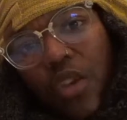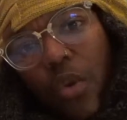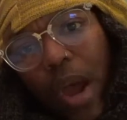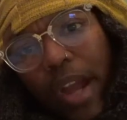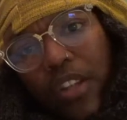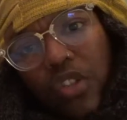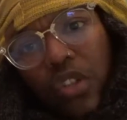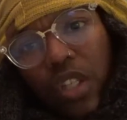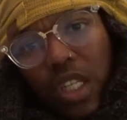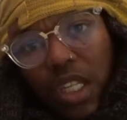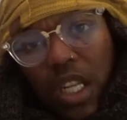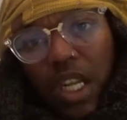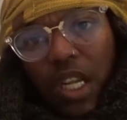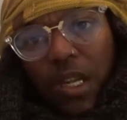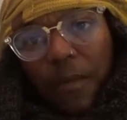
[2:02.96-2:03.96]
you actually
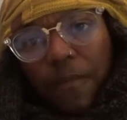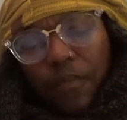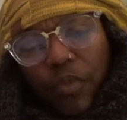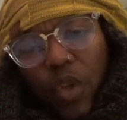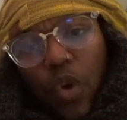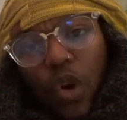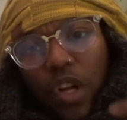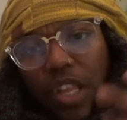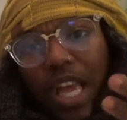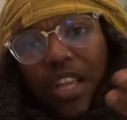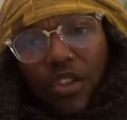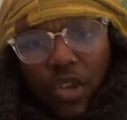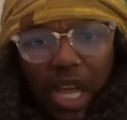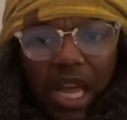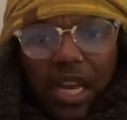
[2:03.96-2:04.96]
need or that
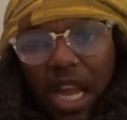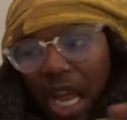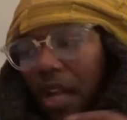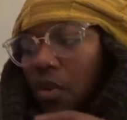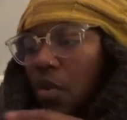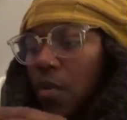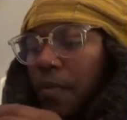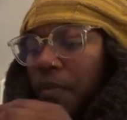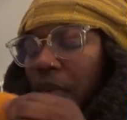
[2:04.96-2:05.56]
you can handle.